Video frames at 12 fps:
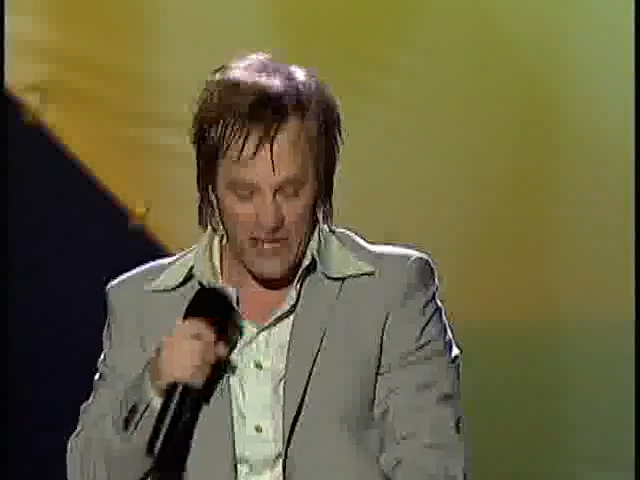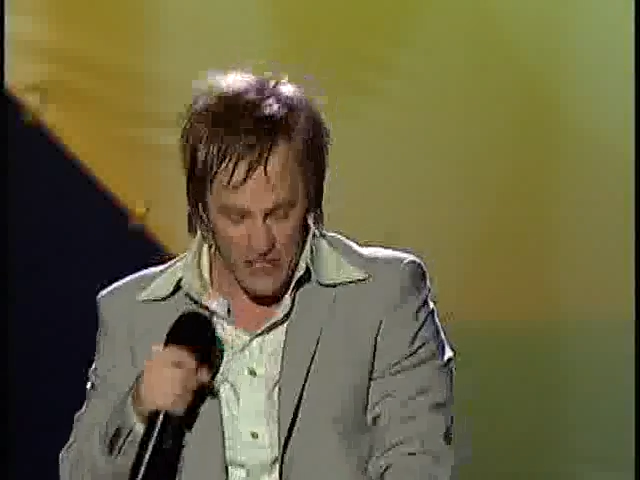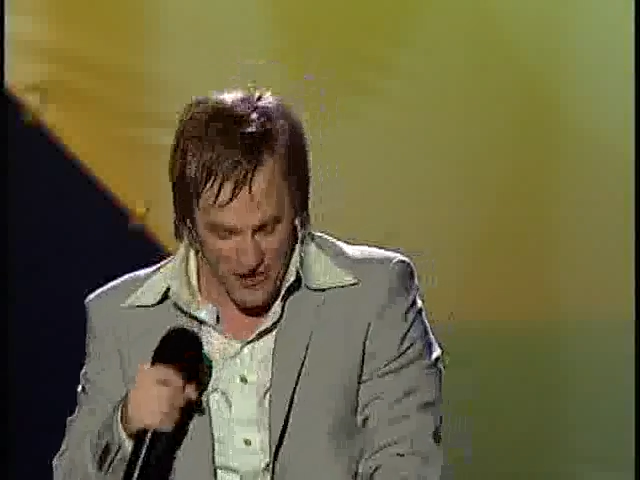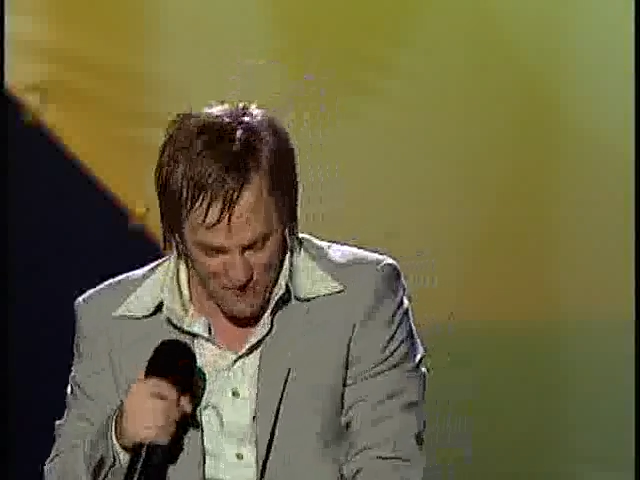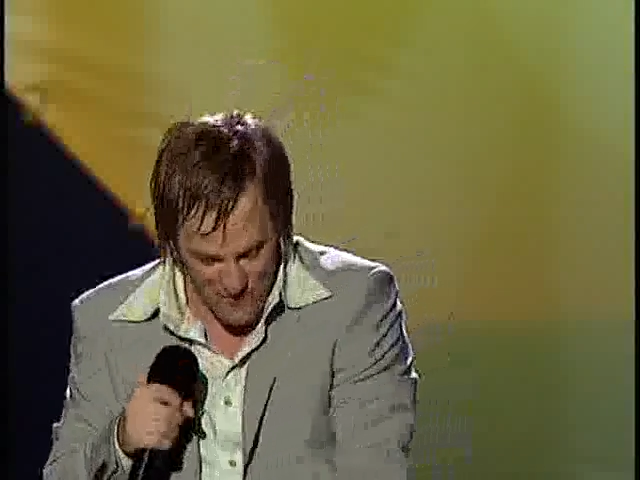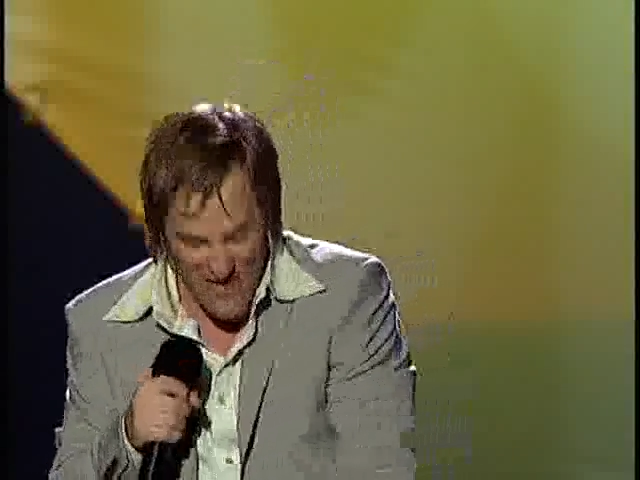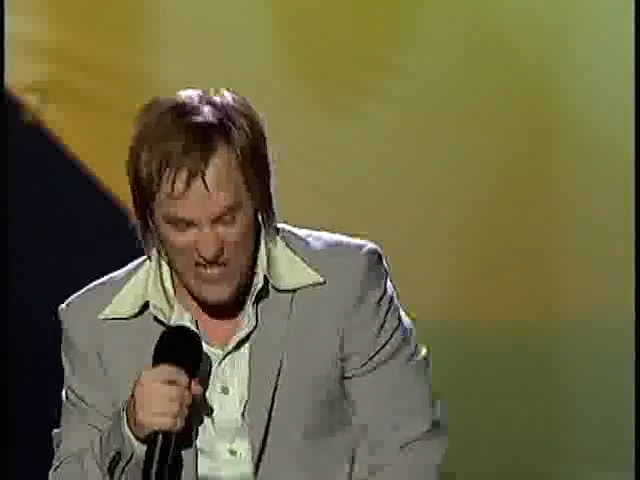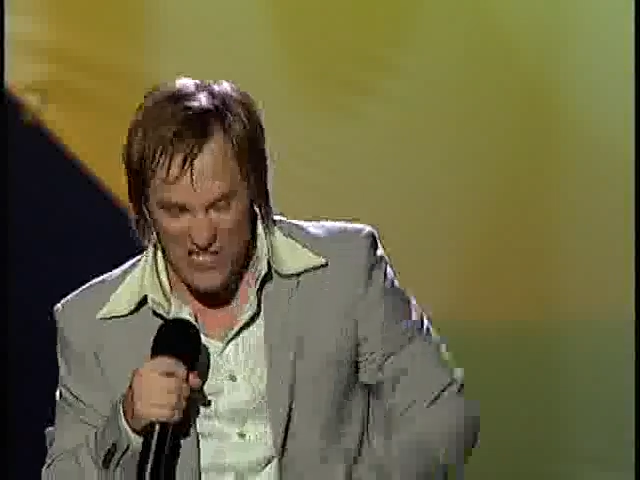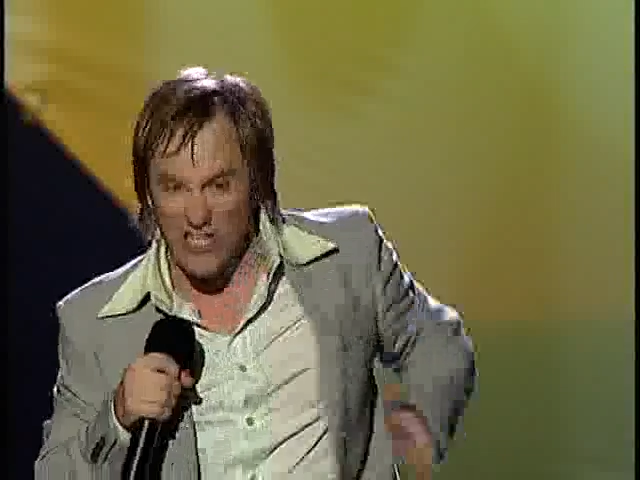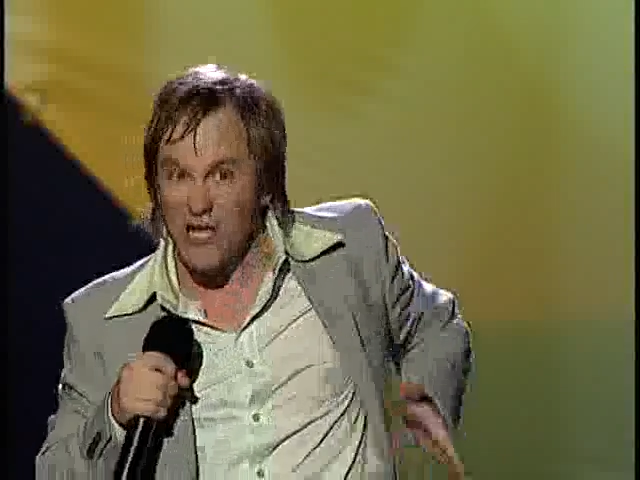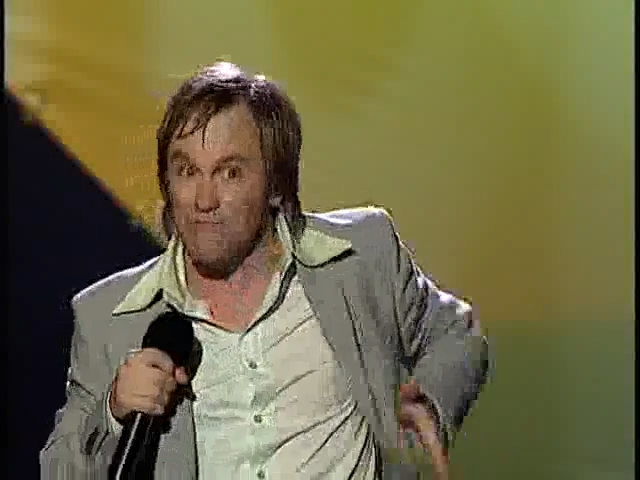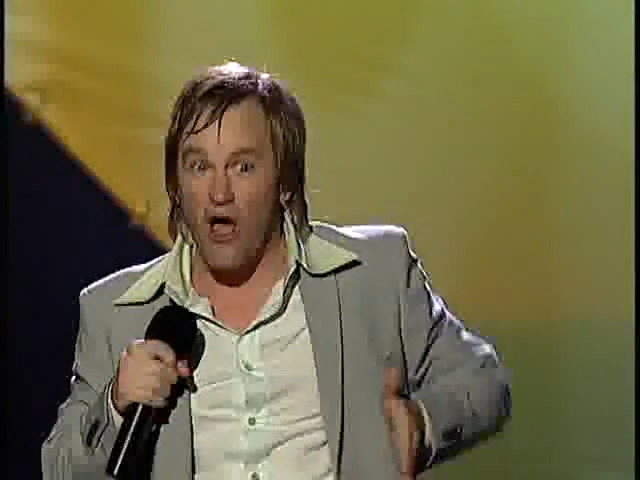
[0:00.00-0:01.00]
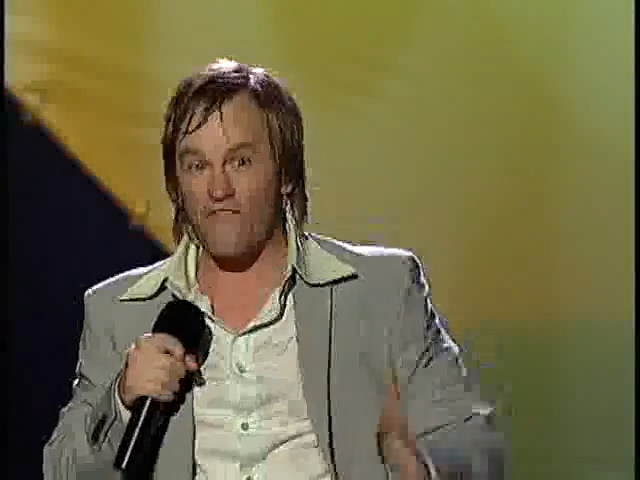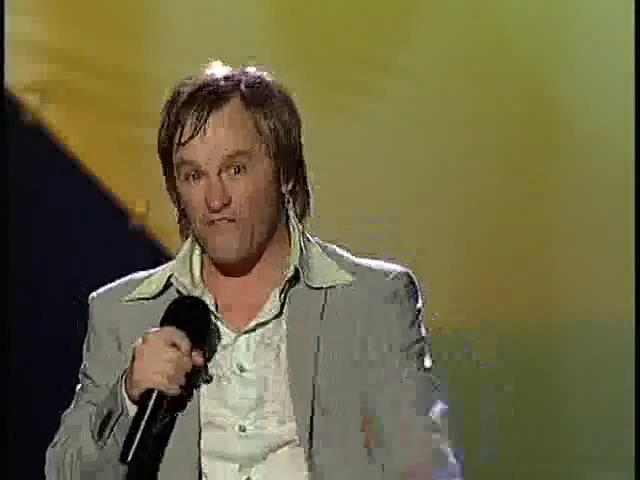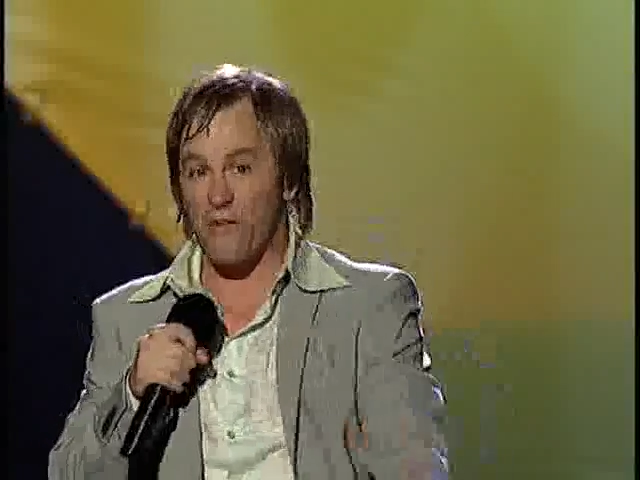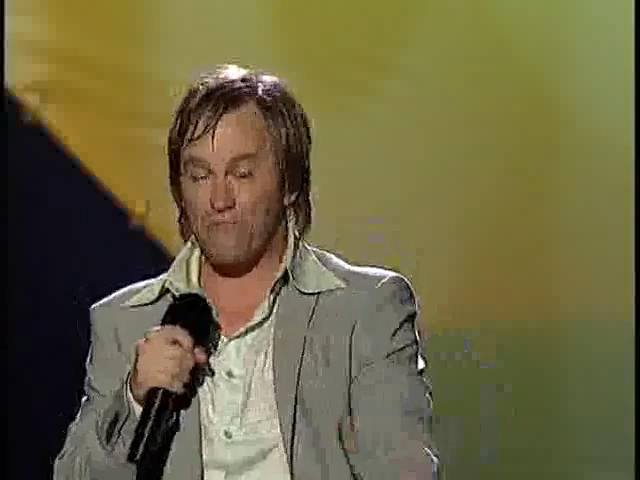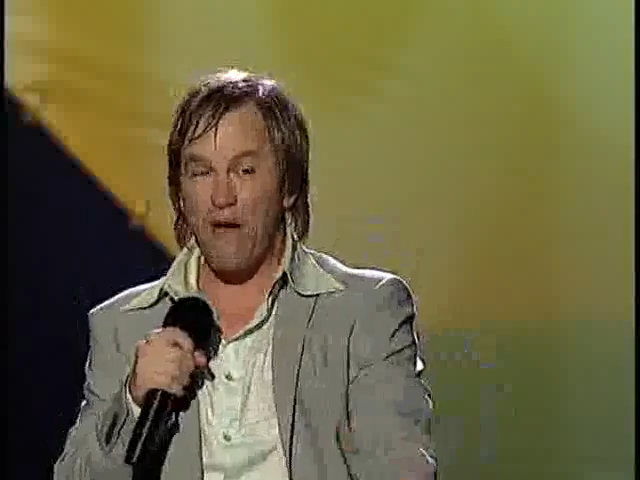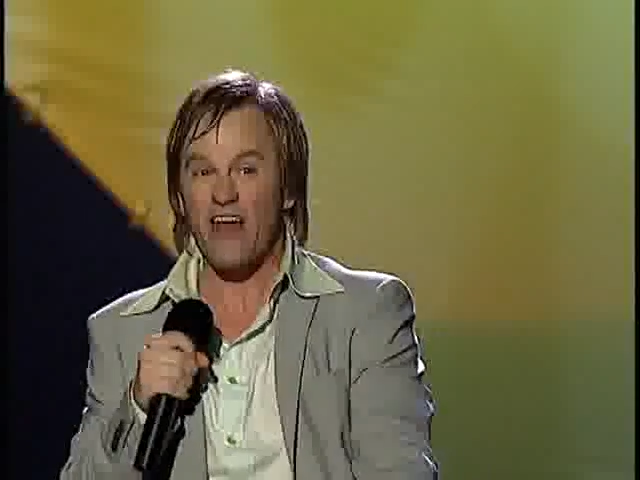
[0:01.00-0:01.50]
and your feet slipped
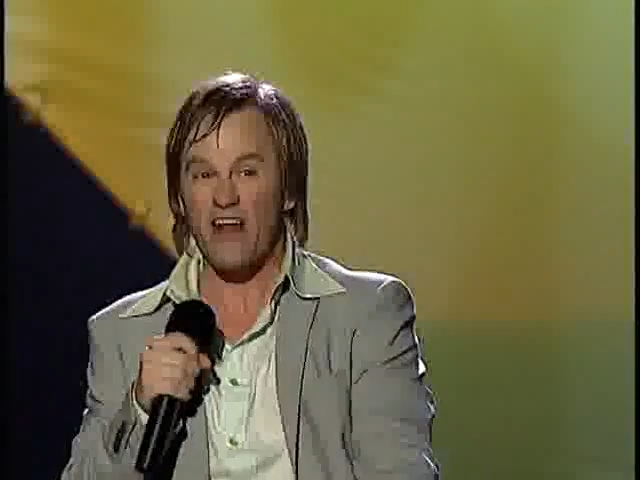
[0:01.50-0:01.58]
off the